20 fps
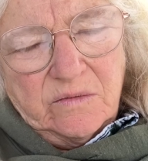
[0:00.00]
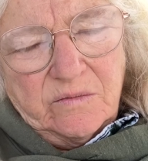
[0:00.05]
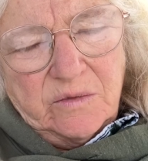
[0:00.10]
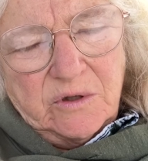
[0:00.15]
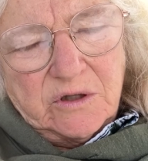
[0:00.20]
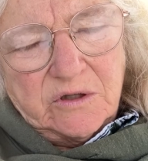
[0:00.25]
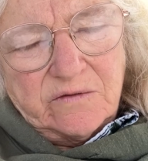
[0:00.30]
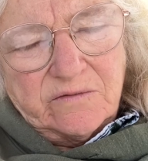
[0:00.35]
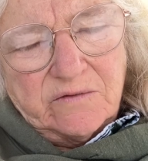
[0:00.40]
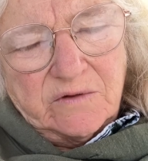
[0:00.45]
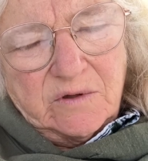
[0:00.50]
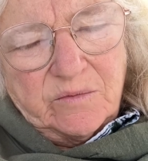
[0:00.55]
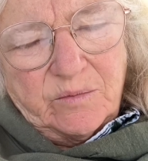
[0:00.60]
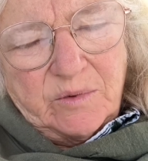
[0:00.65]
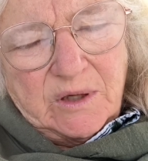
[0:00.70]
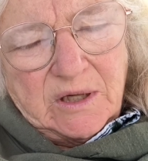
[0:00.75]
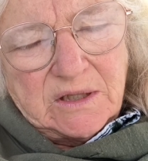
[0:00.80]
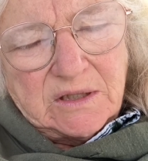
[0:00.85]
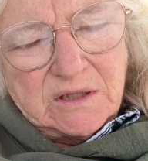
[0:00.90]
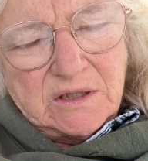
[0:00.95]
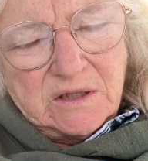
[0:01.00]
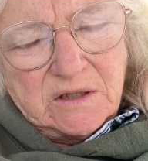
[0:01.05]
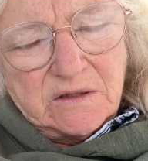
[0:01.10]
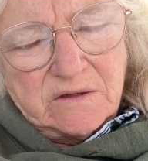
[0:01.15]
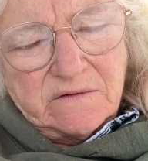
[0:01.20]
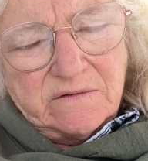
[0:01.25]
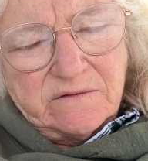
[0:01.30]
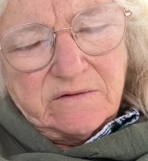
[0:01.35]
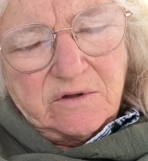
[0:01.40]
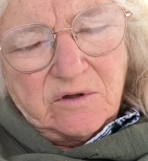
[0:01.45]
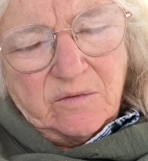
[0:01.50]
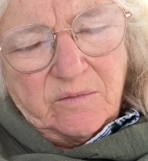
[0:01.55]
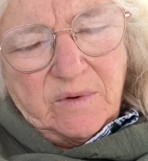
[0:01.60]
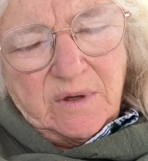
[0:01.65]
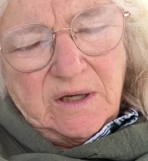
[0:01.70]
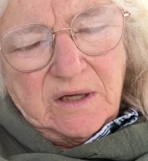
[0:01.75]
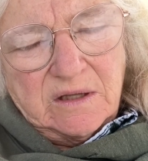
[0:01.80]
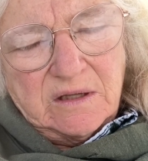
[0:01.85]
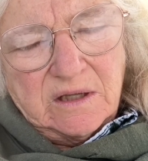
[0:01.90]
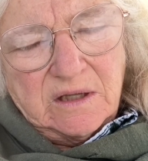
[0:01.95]
much for the blessings of so
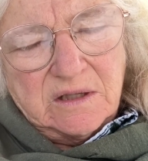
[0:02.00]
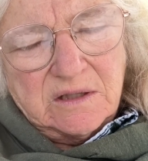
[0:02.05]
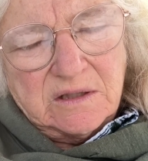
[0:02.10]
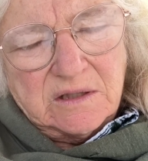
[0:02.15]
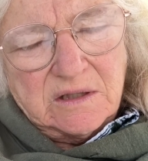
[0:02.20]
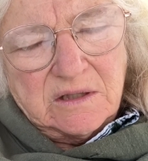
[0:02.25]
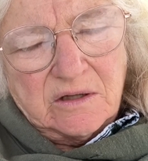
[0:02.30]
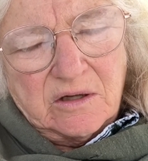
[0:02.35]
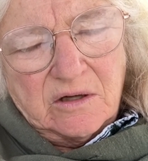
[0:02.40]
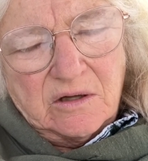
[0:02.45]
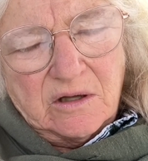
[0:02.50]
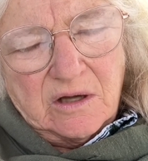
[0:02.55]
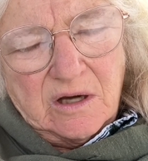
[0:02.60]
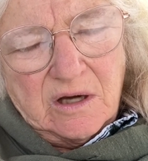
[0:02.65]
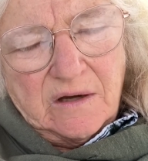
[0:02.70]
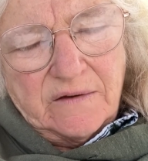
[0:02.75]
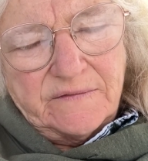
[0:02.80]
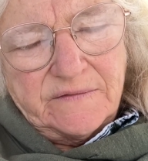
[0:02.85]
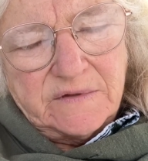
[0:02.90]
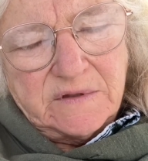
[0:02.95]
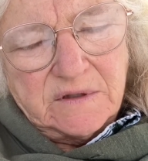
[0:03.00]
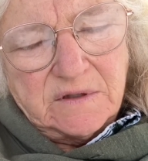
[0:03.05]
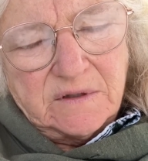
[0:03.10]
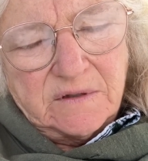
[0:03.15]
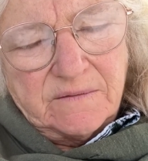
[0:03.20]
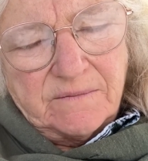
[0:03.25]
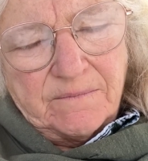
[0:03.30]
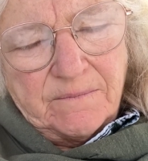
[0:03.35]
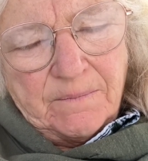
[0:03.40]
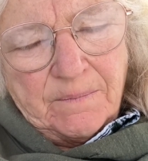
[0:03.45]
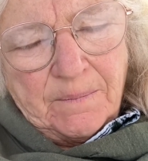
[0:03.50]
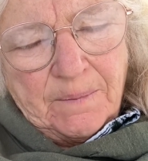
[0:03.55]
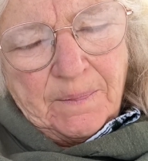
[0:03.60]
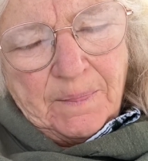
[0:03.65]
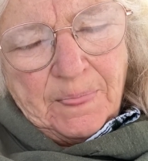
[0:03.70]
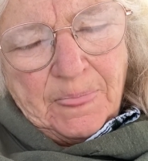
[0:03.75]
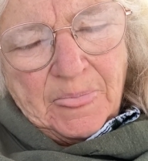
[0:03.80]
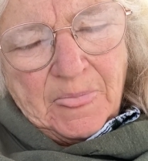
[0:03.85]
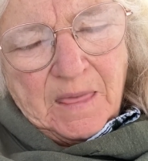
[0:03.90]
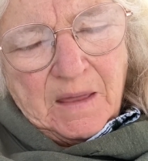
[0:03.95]
many things in our lives.
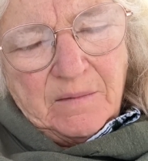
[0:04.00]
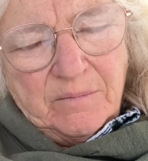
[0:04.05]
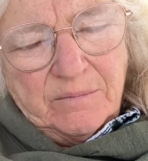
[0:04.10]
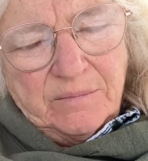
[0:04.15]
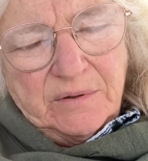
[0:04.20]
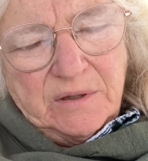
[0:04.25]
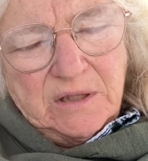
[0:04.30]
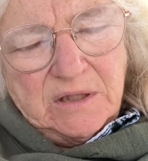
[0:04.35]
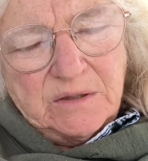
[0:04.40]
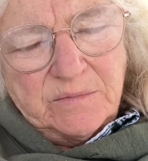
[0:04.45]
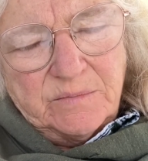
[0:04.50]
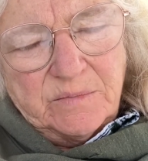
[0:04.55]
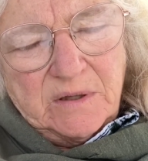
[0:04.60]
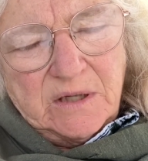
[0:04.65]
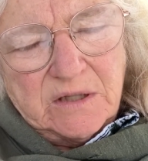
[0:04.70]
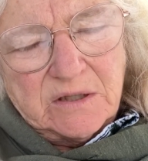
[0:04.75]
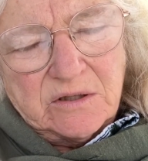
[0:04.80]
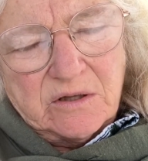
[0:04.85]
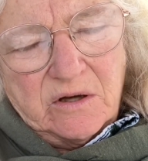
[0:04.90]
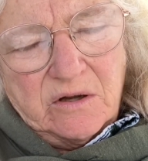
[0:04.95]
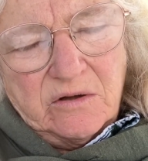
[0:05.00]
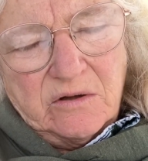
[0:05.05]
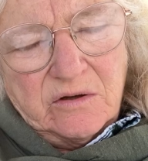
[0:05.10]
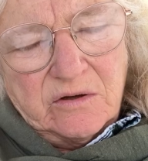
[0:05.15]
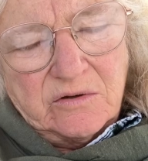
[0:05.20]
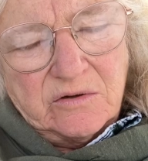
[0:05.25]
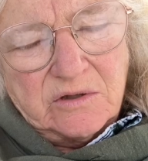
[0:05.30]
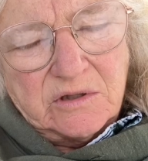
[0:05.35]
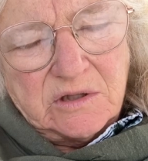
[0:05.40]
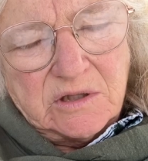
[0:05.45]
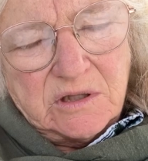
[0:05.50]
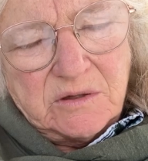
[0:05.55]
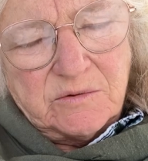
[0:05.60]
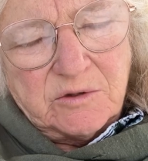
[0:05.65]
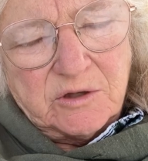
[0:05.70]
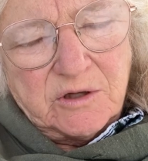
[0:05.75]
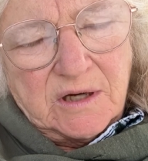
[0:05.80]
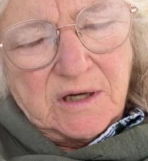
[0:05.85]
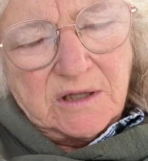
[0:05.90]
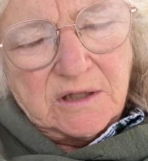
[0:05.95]
Please bless all those that
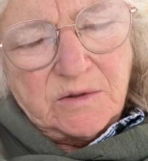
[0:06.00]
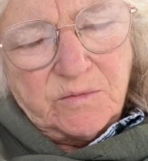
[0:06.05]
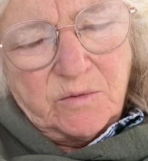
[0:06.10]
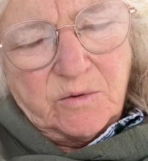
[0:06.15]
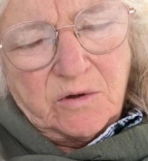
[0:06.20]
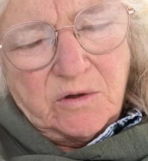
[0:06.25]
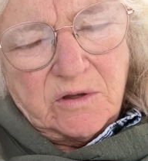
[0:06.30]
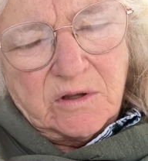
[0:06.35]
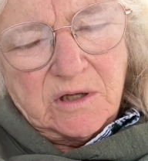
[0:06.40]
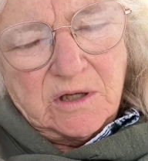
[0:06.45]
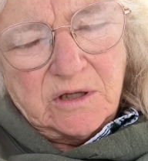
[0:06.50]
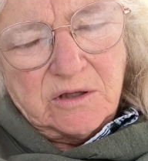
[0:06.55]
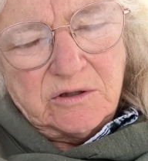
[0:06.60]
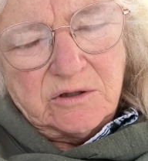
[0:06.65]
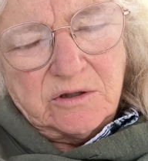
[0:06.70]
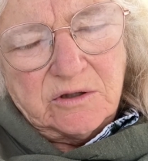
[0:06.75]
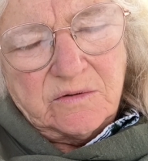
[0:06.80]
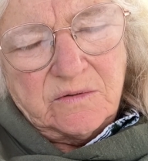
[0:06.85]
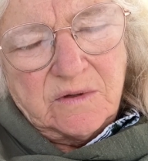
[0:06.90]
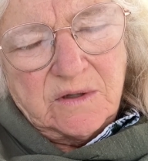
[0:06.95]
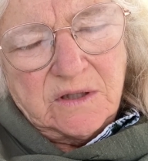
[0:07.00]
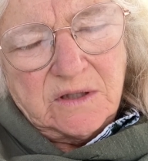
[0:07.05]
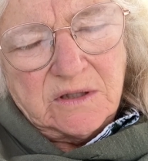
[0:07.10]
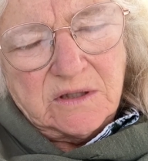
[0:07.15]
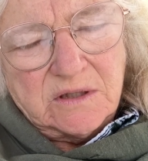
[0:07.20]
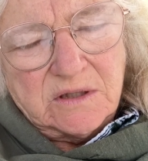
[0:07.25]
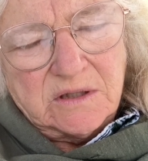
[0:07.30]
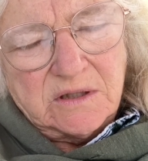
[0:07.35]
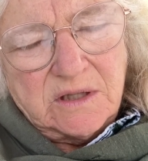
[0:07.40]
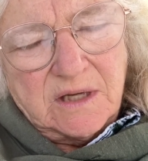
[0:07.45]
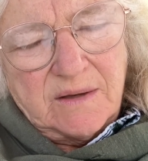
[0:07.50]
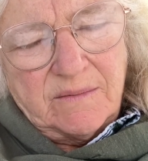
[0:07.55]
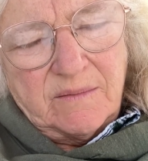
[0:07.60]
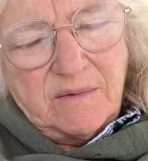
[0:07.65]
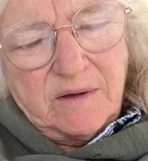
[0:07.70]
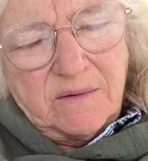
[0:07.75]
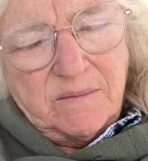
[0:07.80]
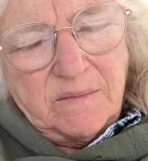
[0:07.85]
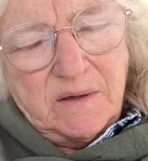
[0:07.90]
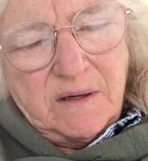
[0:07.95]
transport things to us that they
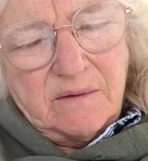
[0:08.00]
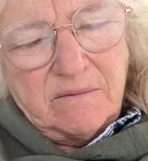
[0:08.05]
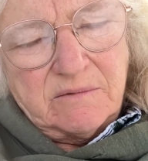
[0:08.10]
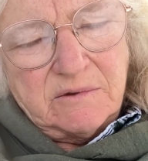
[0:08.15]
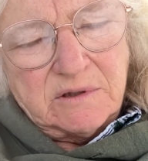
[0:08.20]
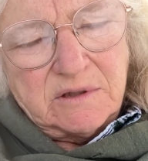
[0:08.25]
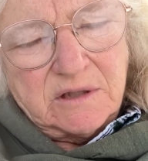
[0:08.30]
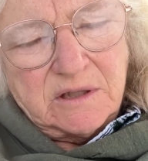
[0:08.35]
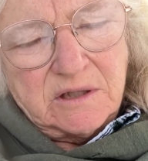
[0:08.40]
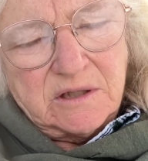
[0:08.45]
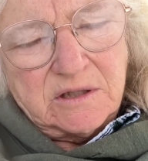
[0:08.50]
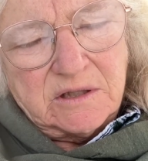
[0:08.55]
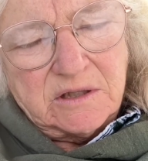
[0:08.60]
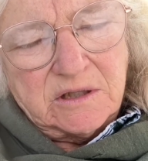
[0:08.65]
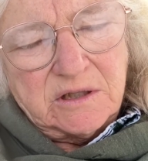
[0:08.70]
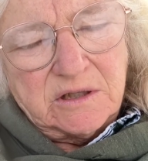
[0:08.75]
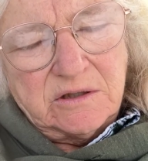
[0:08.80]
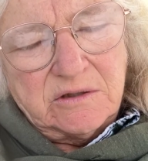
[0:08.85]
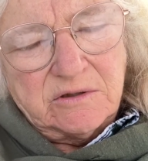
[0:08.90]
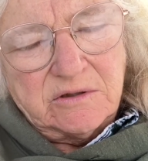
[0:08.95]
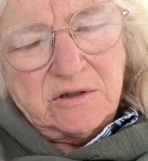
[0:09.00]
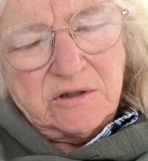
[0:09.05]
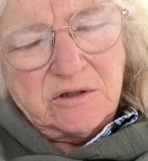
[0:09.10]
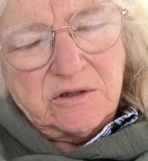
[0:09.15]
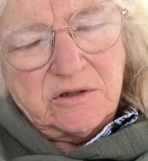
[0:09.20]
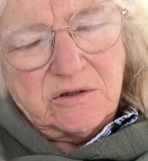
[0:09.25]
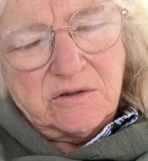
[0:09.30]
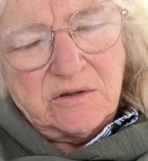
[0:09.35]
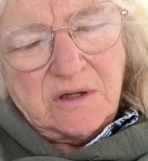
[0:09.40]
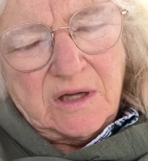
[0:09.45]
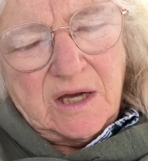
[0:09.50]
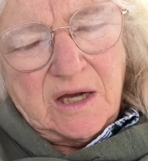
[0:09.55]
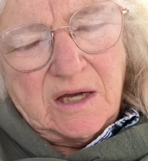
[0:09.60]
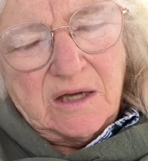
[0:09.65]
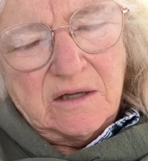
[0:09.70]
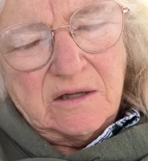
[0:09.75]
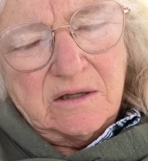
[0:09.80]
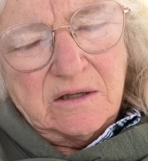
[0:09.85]
might be able to continue to do that.